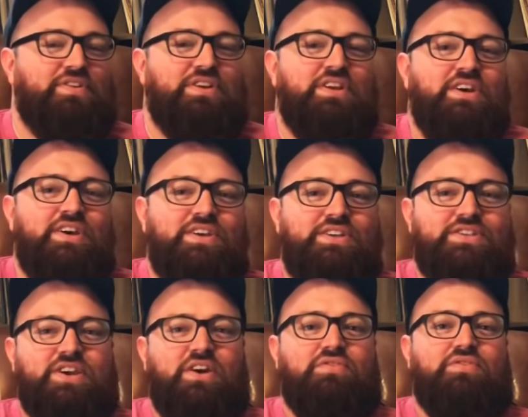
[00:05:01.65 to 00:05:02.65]
and
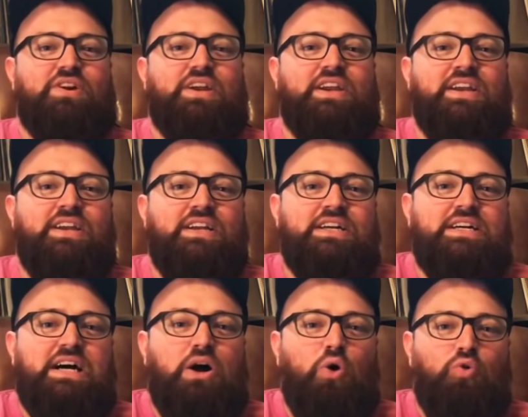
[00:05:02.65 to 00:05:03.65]
discovering
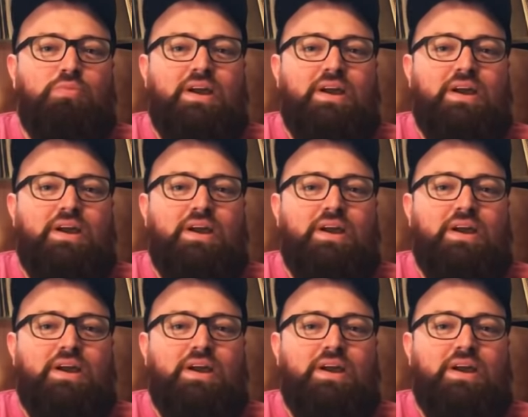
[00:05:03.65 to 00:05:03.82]
old